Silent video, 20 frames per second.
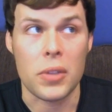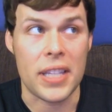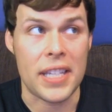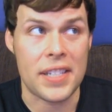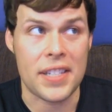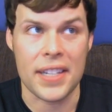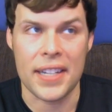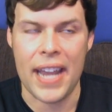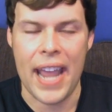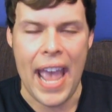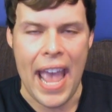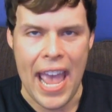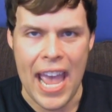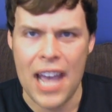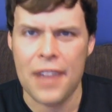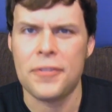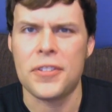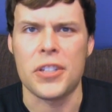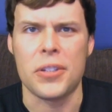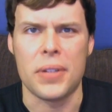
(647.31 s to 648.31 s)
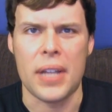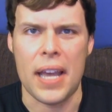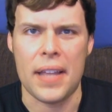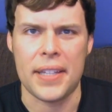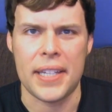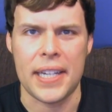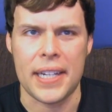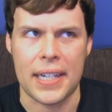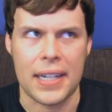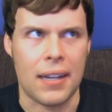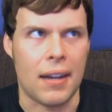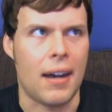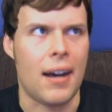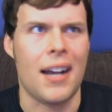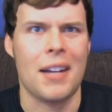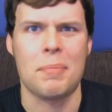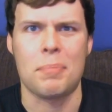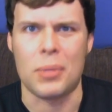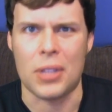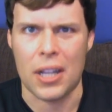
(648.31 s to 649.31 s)
Well, he's gonna have to now that you
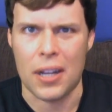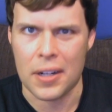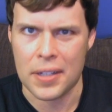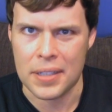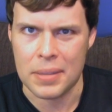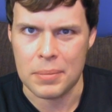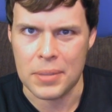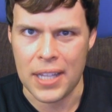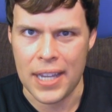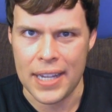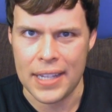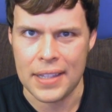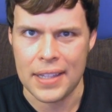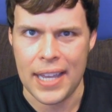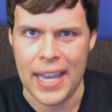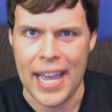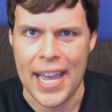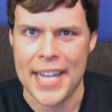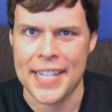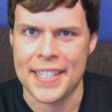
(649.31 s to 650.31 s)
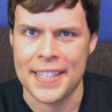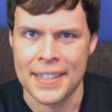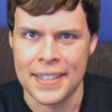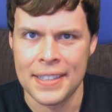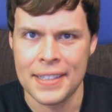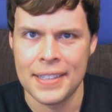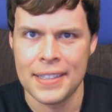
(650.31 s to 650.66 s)
cock-blocked him like that.